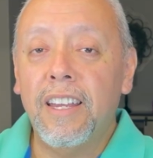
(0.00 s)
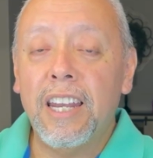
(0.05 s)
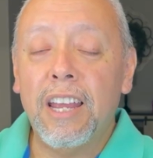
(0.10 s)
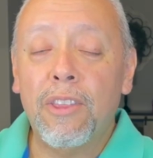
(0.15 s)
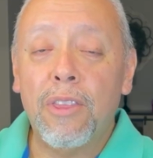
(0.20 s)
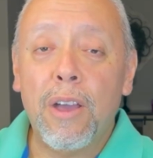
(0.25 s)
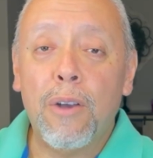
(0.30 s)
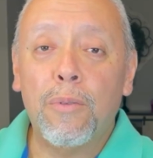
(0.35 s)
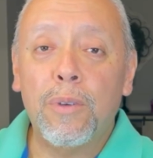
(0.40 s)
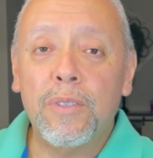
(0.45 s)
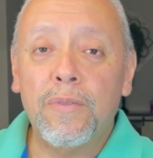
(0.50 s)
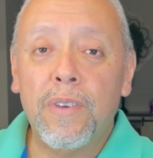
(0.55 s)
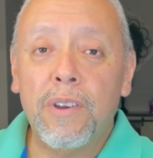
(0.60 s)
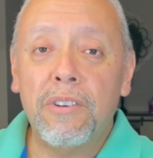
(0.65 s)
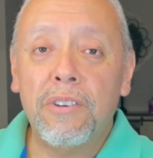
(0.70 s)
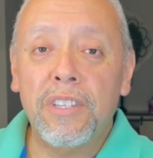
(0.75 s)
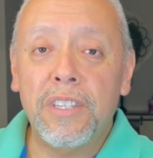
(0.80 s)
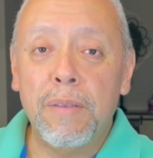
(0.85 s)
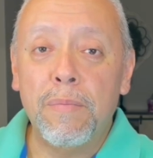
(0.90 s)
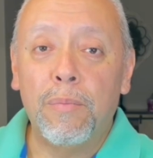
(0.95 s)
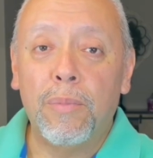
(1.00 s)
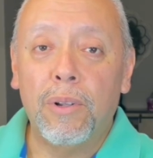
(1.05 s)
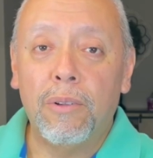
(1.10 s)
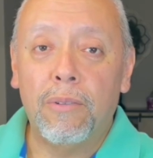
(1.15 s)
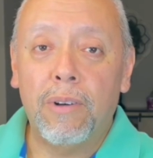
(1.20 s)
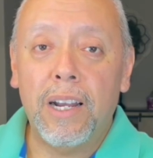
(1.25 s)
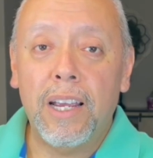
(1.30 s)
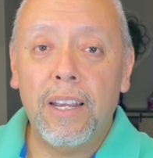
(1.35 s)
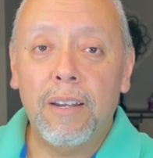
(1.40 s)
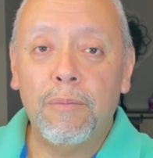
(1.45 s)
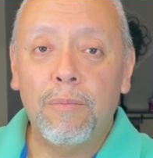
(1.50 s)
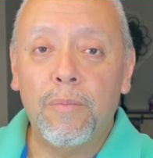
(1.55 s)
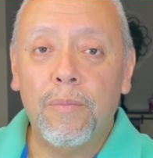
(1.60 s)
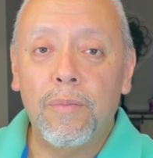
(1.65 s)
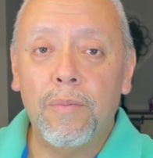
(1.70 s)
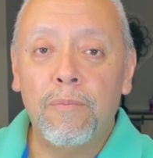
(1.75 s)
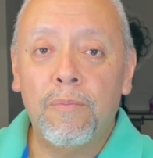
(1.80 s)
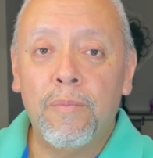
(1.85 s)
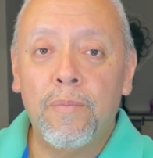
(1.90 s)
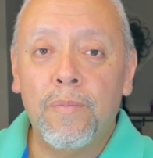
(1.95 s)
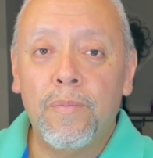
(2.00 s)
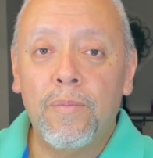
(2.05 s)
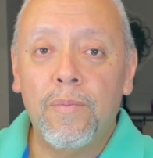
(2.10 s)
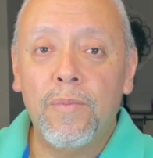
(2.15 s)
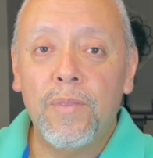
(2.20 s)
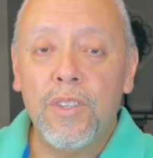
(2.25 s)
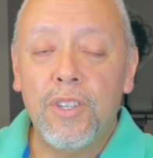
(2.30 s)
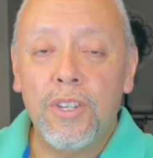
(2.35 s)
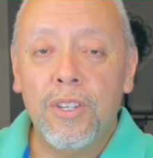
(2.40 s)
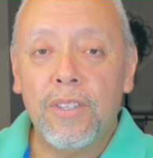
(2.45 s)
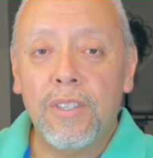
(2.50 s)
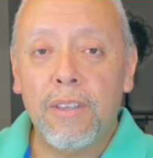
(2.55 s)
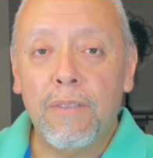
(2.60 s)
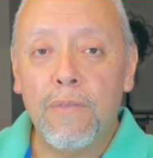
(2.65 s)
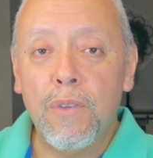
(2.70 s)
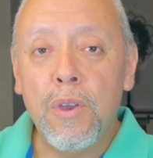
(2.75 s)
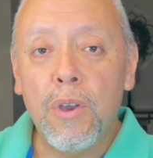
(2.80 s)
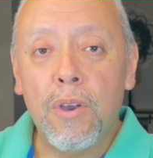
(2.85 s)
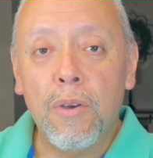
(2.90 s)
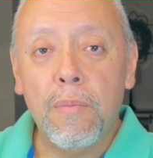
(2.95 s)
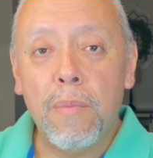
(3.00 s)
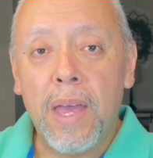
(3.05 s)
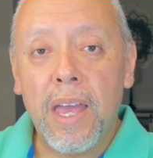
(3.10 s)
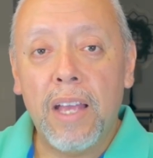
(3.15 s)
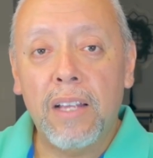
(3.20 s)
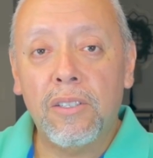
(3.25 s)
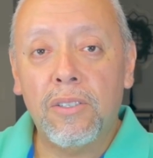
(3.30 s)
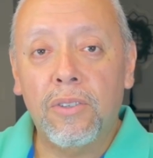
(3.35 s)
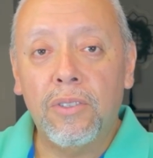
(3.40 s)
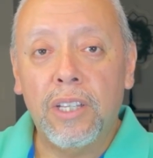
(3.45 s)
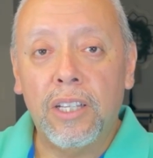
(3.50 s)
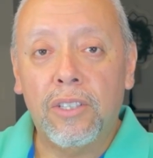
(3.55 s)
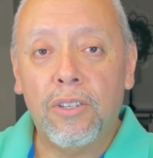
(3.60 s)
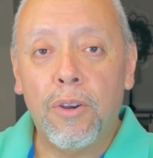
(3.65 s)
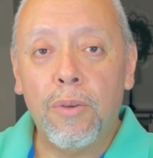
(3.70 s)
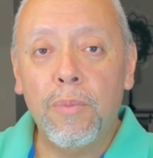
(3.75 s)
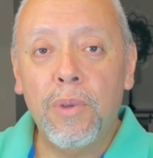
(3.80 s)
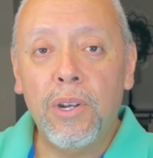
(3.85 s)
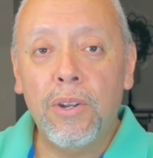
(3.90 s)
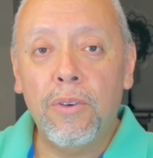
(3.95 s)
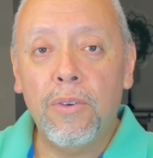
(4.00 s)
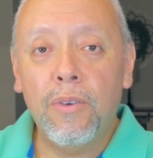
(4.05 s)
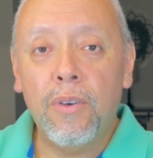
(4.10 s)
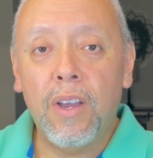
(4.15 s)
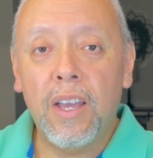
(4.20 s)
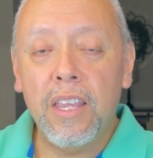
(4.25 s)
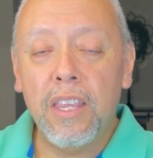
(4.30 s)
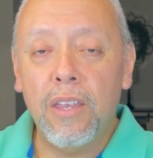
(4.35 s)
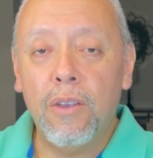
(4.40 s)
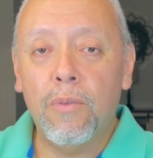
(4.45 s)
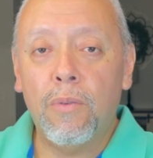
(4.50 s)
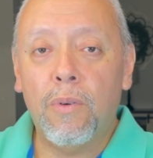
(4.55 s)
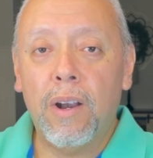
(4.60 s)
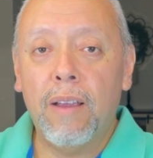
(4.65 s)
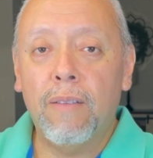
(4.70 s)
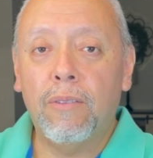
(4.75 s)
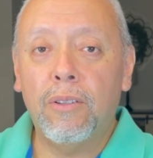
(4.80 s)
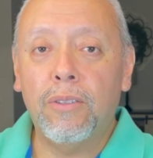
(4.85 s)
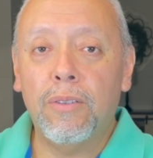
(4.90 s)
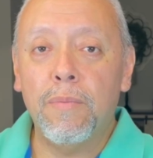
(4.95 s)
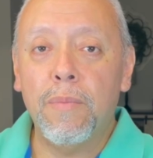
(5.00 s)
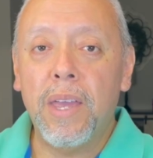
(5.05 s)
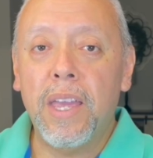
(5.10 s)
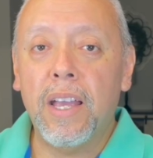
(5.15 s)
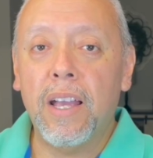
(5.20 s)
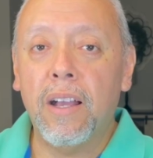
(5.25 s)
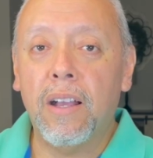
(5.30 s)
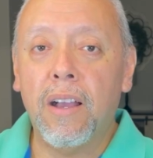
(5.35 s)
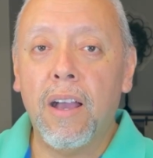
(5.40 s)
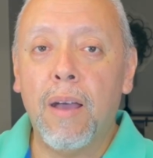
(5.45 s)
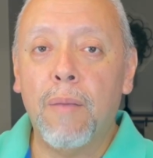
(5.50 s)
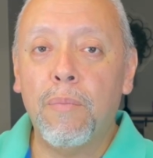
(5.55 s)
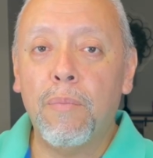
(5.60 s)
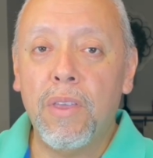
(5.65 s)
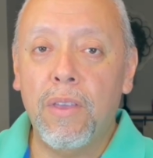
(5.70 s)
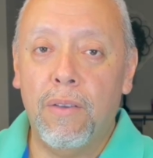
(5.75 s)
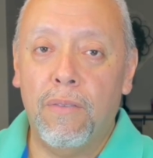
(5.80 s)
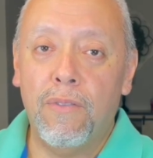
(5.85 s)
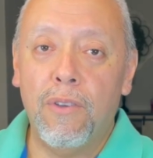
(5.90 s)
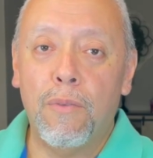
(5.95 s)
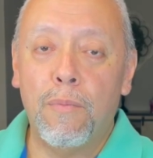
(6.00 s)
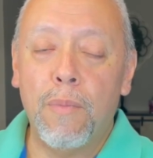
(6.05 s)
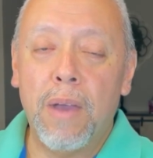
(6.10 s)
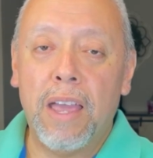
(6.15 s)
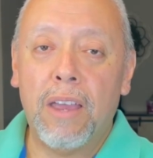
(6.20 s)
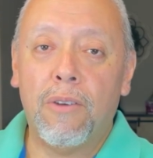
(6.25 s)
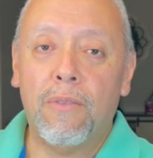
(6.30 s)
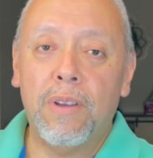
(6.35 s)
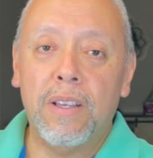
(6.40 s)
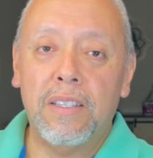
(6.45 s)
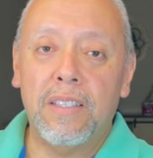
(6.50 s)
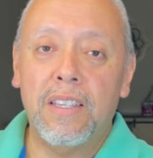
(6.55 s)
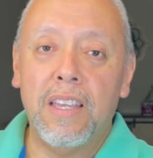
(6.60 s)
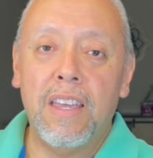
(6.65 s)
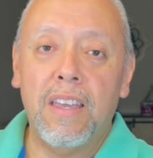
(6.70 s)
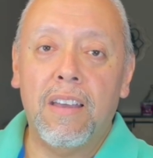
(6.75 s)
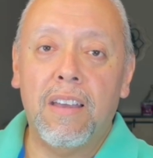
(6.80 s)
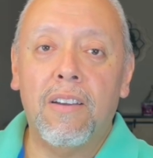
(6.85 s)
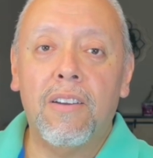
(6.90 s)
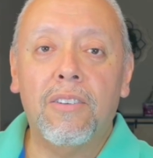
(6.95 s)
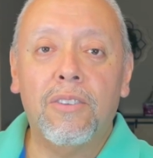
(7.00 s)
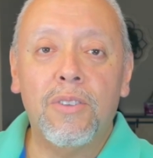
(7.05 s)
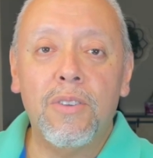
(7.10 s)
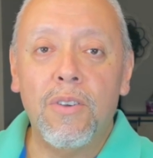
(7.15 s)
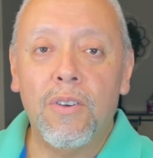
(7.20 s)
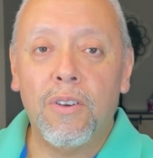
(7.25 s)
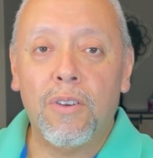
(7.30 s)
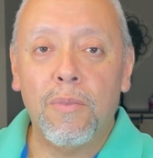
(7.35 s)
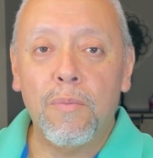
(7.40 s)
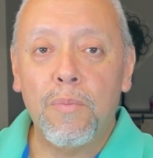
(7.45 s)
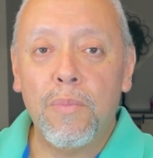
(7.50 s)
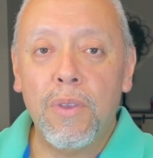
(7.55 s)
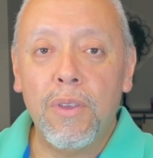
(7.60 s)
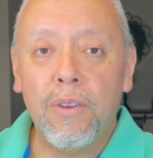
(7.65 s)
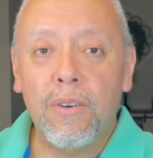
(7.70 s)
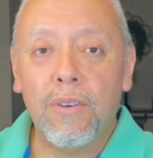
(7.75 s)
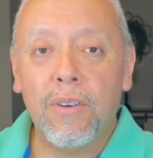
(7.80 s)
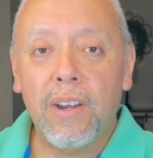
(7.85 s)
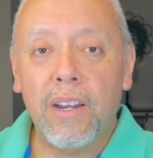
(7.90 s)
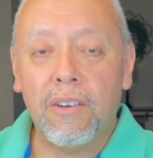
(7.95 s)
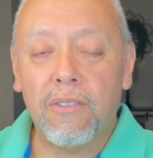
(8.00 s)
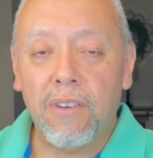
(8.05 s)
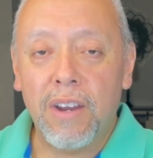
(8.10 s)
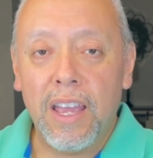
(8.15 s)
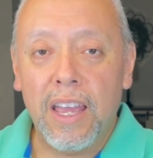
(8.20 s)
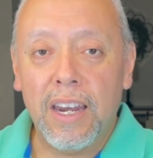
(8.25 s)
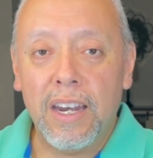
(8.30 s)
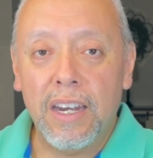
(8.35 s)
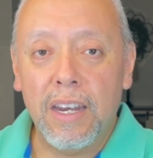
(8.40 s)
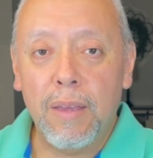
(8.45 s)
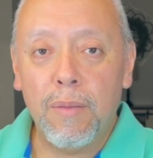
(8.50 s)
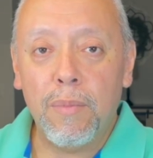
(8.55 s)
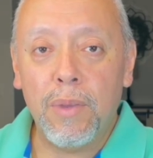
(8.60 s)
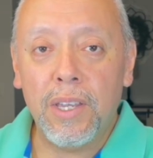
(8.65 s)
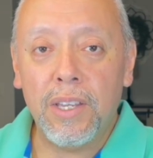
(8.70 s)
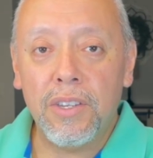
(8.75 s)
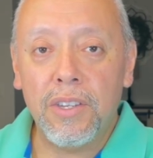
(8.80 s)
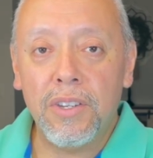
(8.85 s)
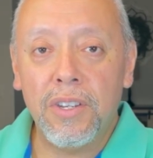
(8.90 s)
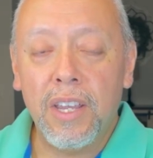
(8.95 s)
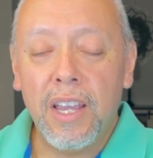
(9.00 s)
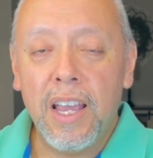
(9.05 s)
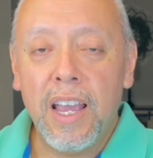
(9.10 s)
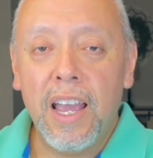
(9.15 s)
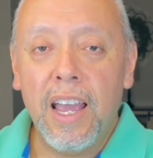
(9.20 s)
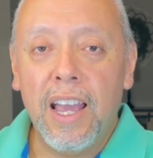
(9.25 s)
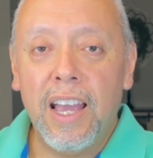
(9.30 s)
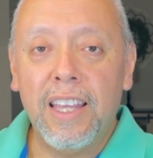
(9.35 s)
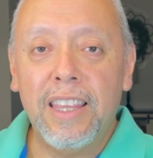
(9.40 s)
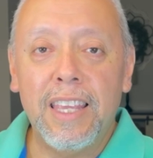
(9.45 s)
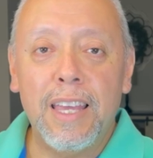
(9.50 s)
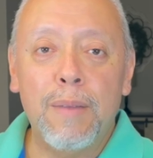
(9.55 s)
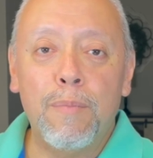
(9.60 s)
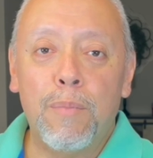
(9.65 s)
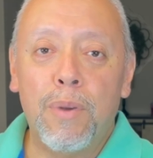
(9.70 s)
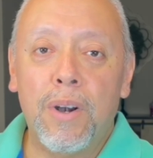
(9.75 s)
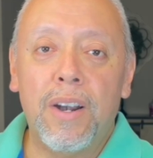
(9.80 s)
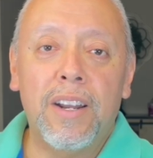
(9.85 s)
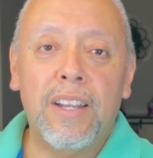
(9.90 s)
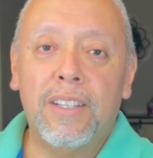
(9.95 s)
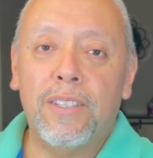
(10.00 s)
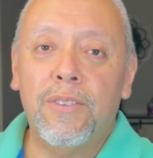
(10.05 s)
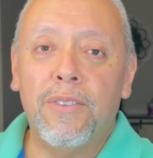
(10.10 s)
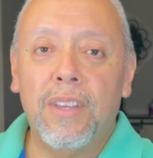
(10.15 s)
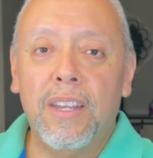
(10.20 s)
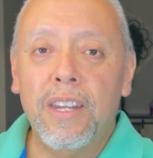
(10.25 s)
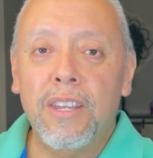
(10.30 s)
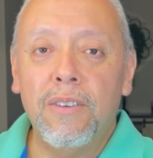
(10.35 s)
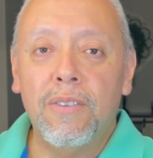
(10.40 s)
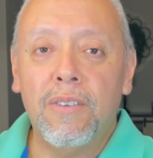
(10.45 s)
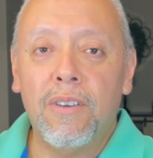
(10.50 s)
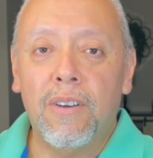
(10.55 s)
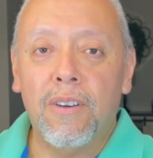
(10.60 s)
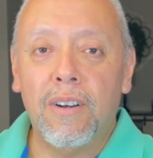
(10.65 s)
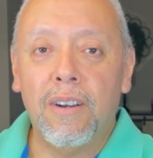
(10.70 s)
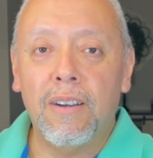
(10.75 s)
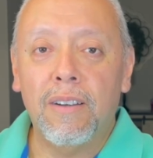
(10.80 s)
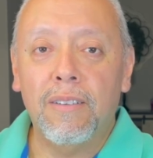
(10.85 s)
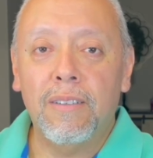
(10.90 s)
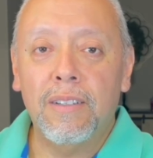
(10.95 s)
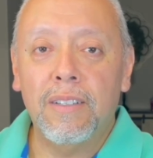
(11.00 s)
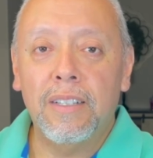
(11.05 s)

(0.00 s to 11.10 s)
Now that was very simple, right? Just a few commands on the terminal and you were able to make a copy of your micro SD card to your computer and create an image and then burn it to the new card.